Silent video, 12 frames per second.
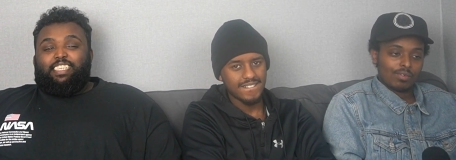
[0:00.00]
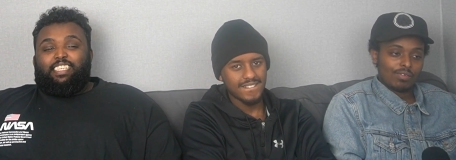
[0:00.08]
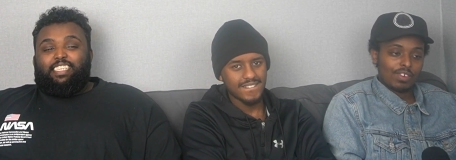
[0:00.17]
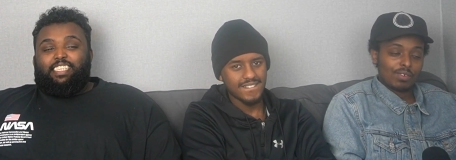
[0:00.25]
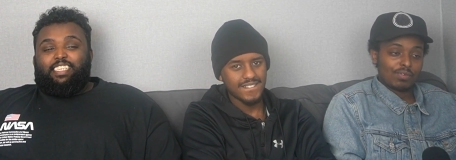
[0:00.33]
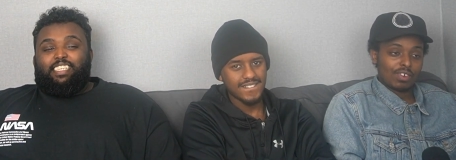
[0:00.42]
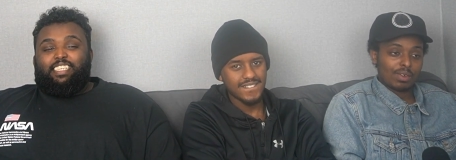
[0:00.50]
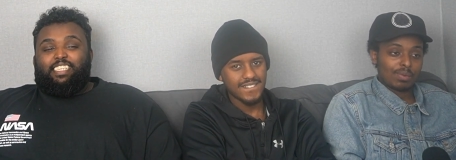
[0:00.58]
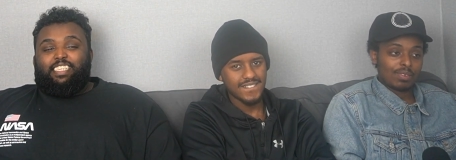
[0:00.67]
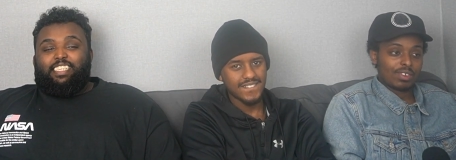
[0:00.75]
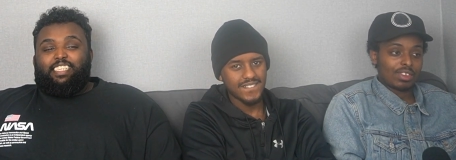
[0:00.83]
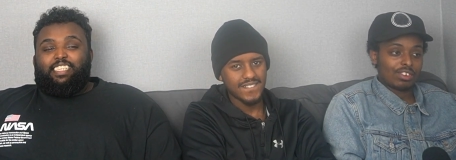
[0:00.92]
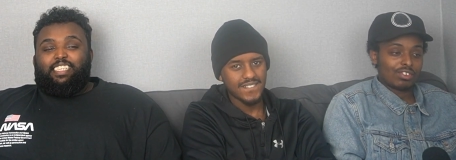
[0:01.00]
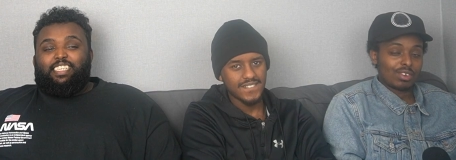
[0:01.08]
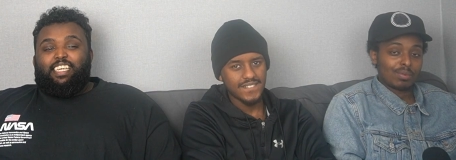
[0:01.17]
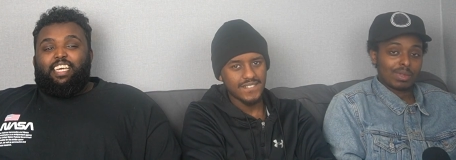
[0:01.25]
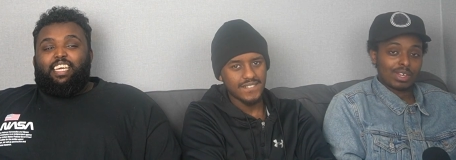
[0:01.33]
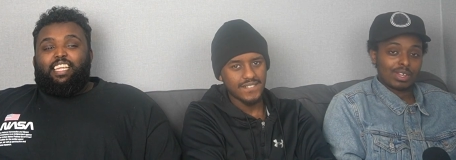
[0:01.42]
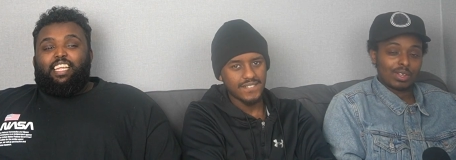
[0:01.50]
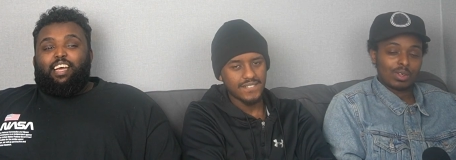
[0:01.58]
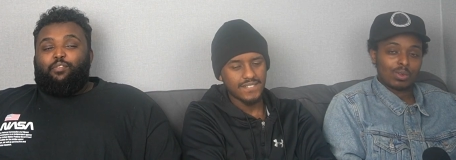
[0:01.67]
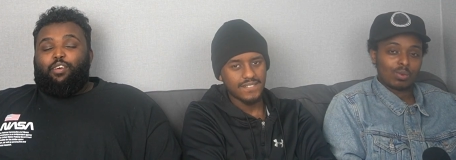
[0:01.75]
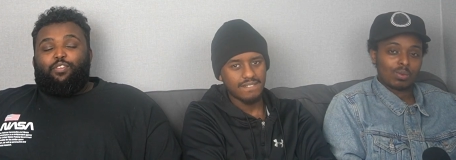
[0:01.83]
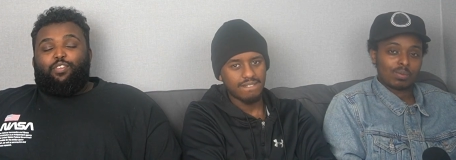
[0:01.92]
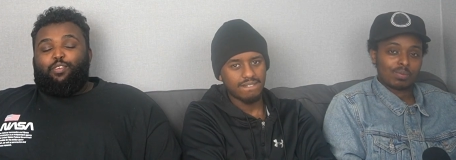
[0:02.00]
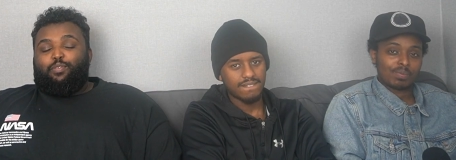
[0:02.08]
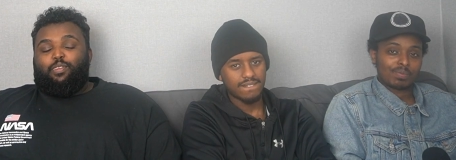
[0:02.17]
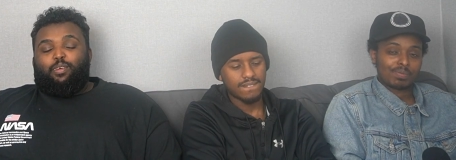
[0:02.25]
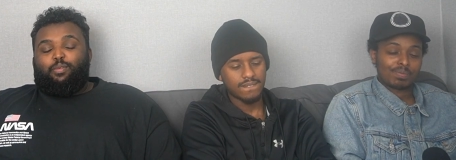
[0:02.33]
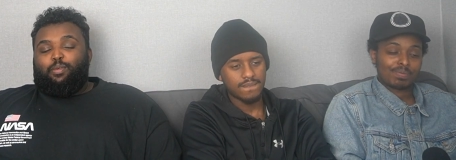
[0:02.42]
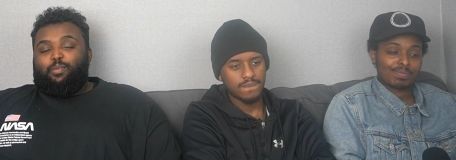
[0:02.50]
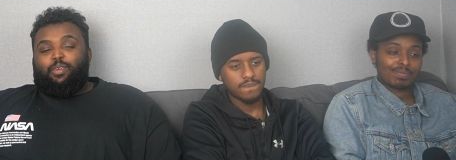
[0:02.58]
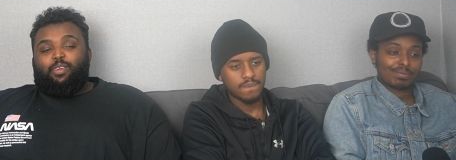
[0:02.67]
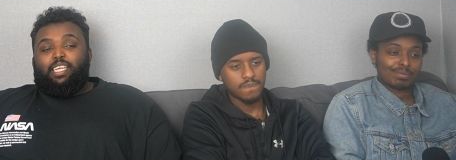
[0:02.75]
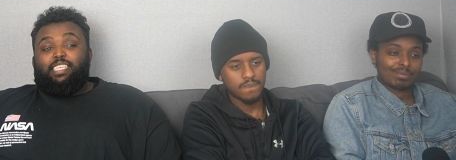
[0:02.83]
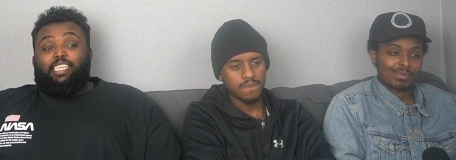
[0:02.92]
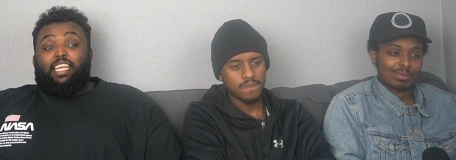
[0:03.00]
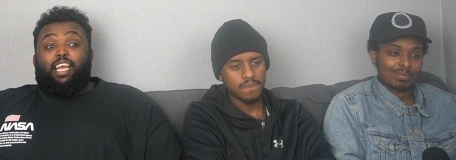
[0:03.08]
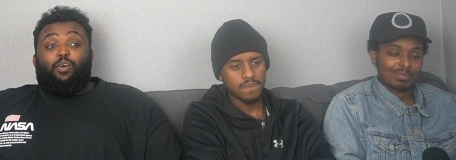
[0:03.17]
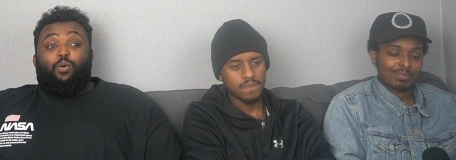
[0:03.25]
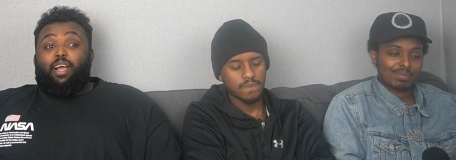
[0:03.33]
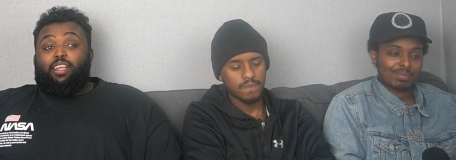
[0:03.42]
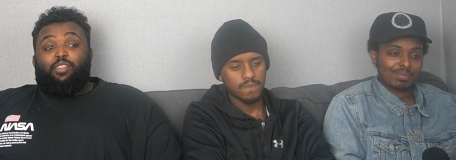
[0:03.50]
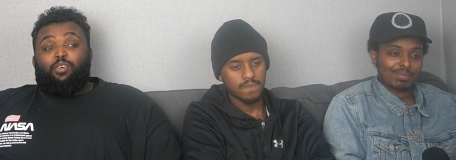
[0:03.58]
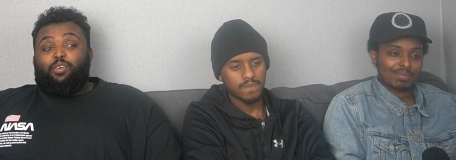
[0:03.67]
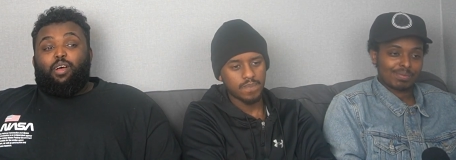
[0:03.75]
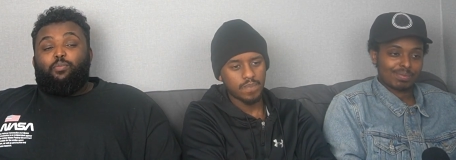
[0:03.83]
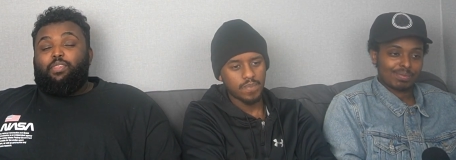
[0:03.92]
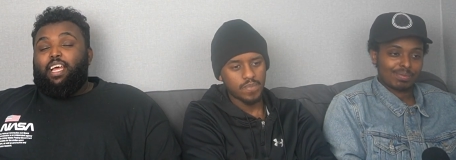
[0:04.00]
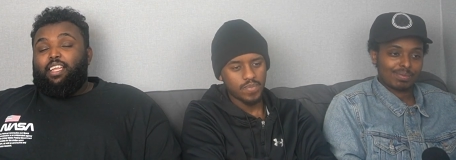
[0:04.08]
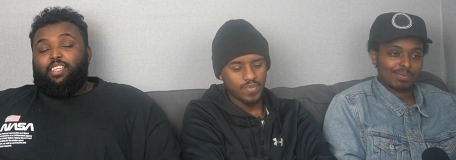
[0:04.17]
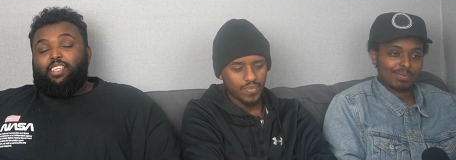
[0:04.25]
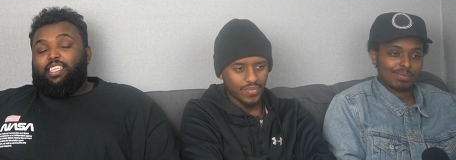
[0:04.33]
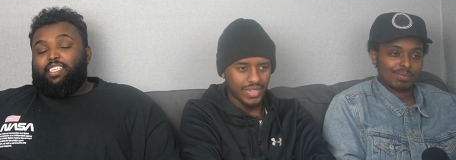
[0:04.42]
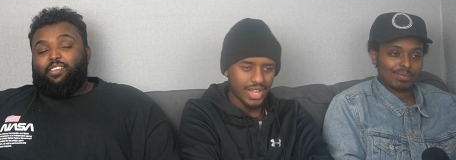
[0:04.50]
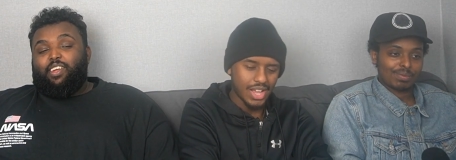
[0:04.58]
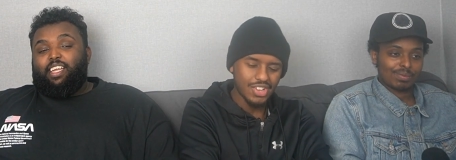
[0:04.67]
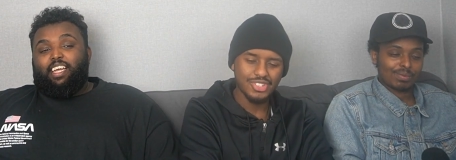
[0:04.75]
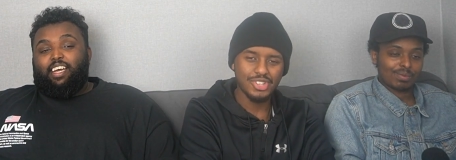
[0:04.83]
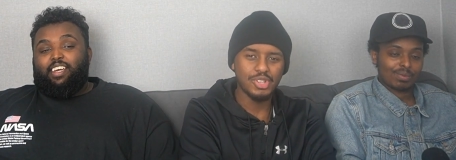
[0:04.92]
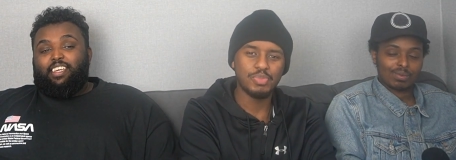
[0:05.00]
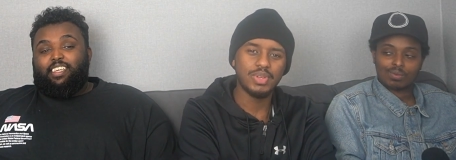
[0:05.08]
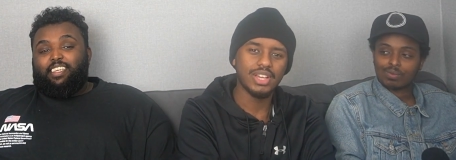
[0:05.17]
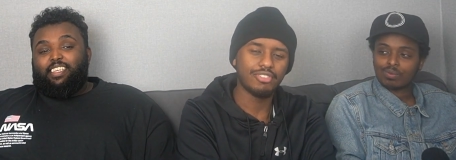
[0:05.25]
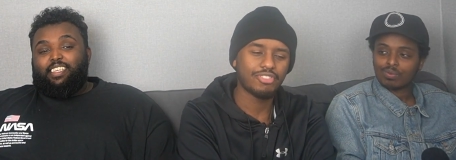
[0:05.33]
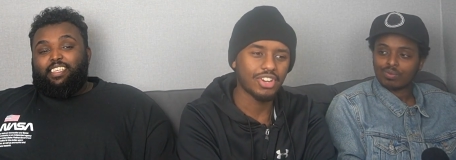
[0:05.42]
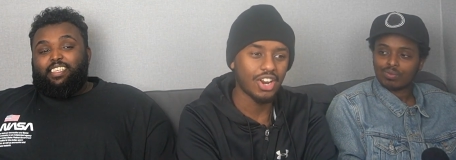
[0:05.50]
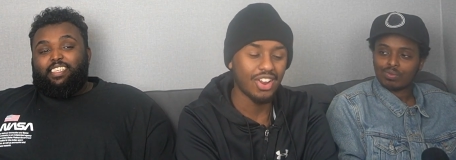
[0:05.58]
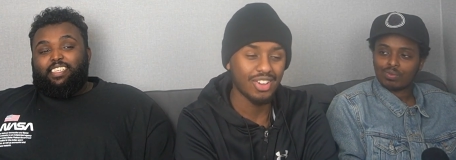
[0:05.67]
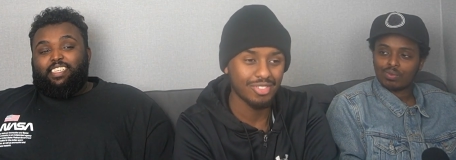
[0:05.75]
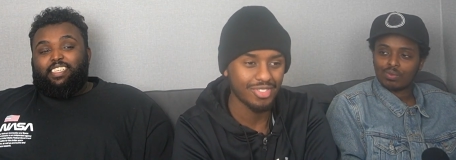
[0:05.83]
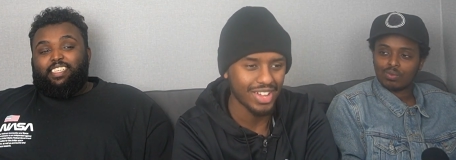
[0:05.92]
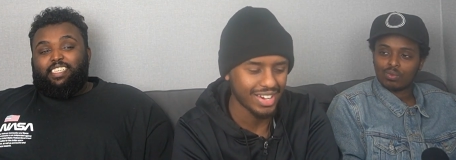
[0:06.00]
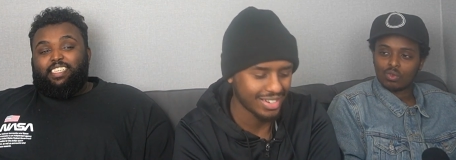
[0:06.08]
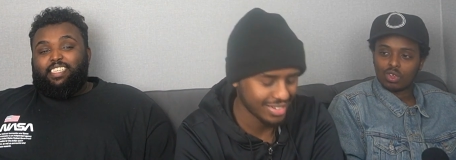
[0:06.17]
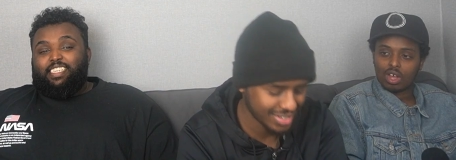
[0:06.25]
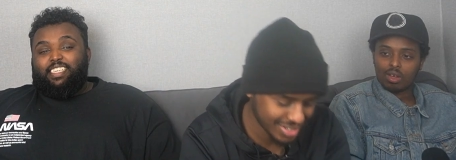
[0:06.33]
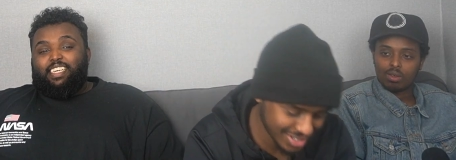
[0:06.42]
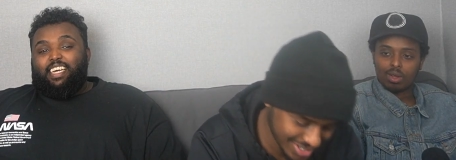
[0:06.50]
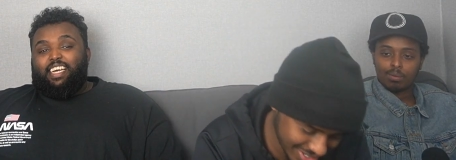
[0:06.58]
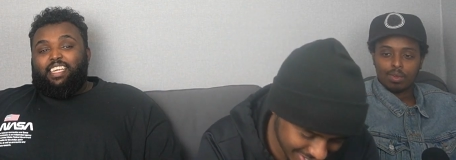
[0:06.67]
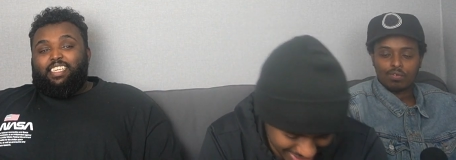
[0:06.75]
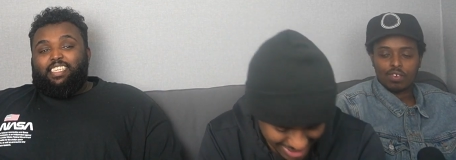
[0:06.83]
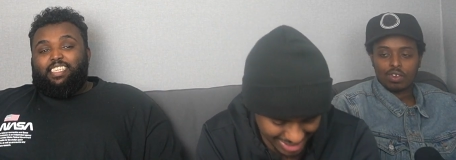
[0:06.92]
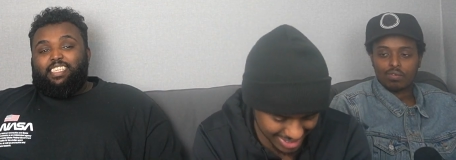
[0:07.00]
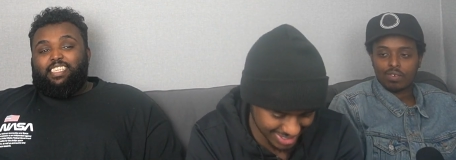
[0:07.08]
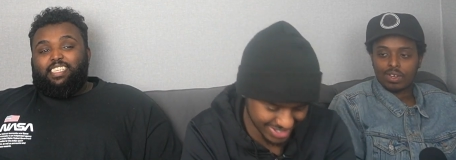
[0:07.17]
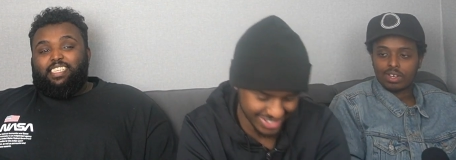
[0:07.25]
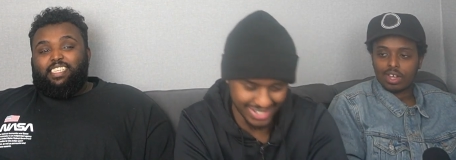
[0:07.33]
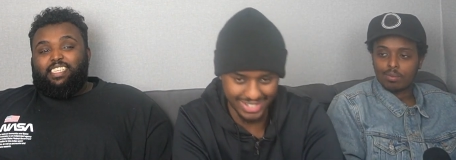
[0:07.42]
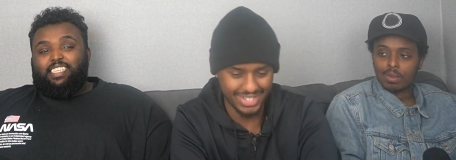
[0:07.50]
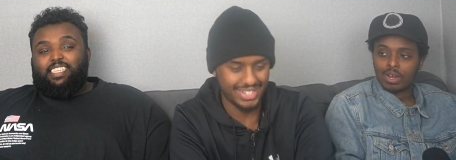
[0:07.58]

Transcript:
Speaker 1: Flip flopper of the century, man.
Speaker 2: I'm not flip flopper, brother. He's gonna get whacked up. I'm telling you this right How can you be a Floch fan? I'm
Speaker 1: not Floch fan. I'm